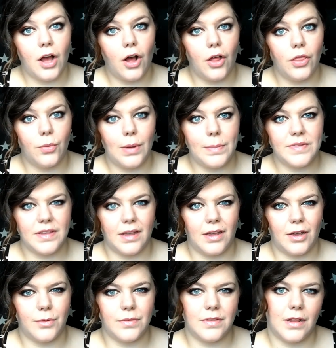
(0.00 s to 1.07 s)
On the website
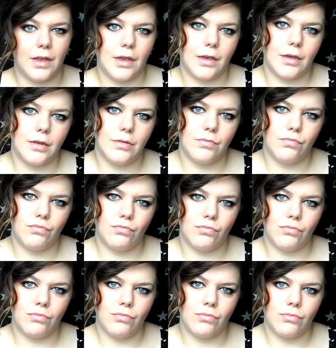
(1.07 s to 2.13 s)
I was like,
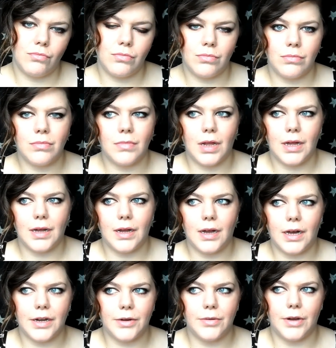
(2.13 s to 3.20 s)
hmm,
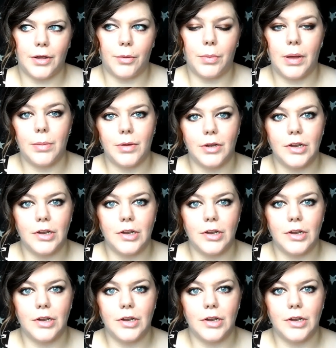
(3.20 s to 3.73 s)
I don't know, but